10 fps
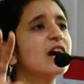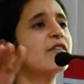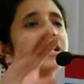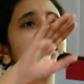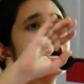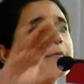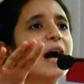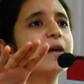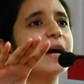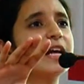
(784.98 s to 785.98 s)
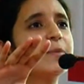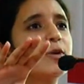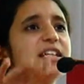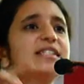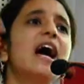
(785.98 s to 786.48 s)
and unmanned by any
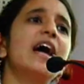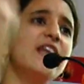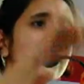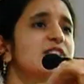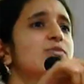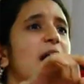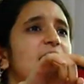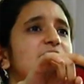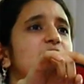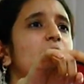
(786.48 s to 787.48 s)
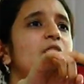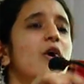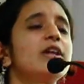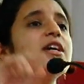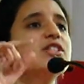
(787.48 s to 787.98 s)
police, and there was violence going on.
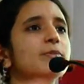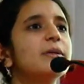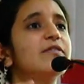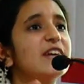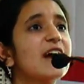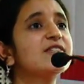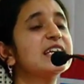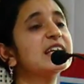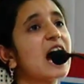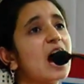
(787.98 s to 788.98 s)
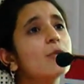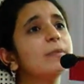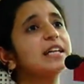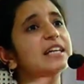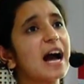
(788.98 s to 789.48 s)
So we have seen how
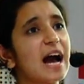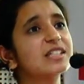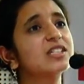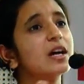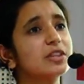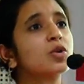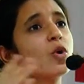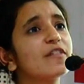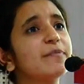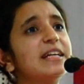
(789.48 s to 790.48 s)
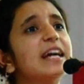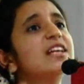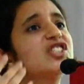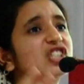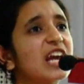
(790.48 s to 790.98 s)
the role of media has
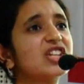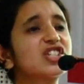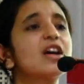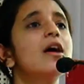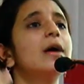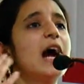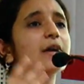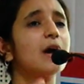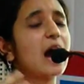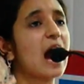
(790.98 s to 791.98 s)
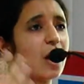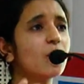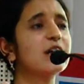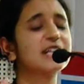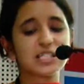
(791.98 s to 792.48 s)
changed, and how it
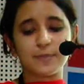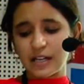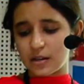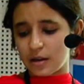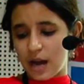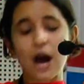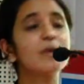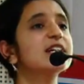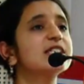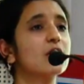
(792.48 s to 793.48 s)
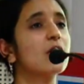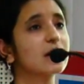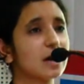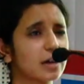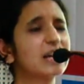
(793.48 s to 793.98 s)
has
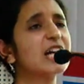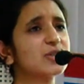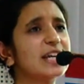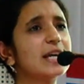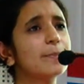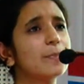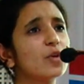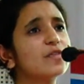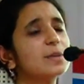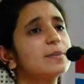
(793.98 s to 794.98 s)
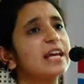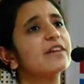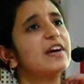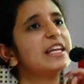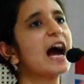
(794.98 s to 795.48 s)
gradually improved in playing a
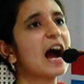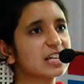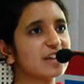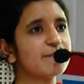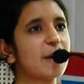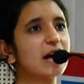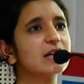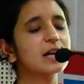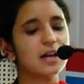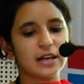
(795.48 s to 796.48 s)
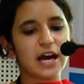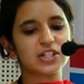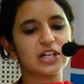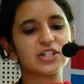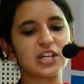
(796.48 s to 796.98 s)
very active part in actually
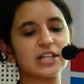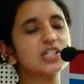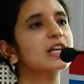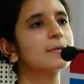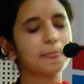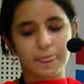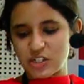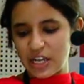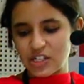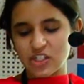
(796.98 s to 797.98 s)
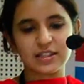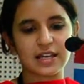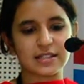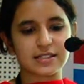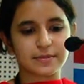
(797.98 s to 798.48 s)
changing things.